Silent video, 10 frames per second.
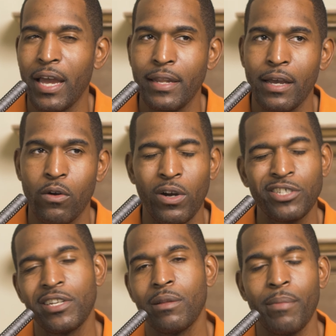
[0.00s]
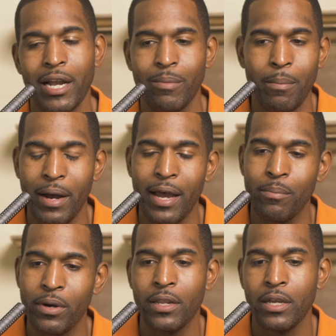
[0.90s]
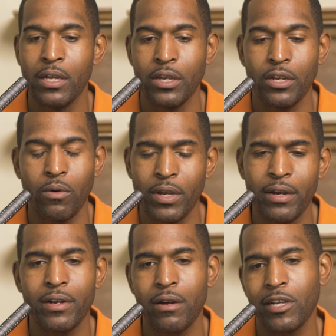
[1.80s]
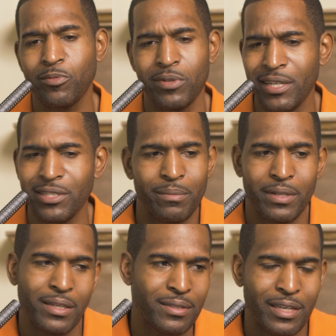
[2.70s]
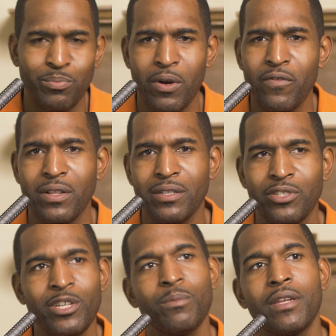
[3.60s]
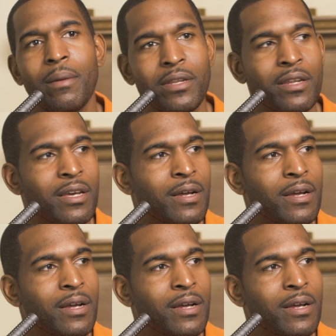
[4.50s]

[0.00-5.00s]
had that question in the back of my mind. But, you know, hearing her explanation, I mean, that's perfectly legitimate. I mean,